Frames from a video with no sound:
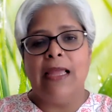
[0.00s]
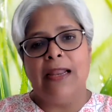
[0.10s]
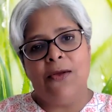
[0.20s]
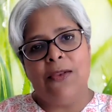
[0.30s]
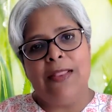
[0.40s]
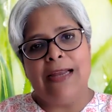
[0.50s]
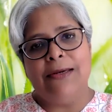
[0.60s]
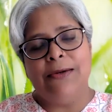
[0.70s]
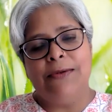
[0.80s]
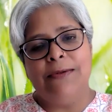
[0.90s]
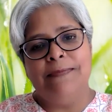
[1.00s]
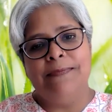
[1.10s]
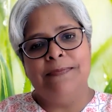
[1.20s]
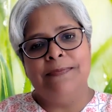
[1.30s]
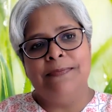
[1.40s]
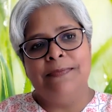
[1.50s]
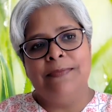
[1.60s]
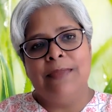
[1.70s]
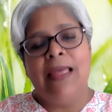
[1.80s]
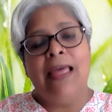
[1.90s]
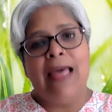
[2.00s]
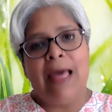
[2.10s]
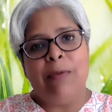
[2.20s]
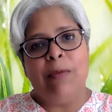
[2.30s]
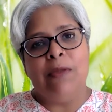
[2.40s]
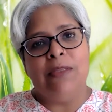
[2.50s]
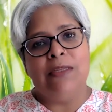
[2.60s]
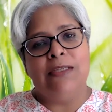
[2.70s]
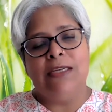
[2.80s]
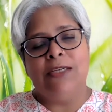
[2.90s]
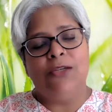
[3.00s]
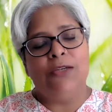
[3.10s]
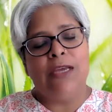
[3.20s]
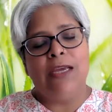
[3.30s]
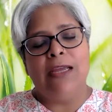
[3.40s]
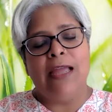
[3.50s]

And on that note, happy Mother's Day today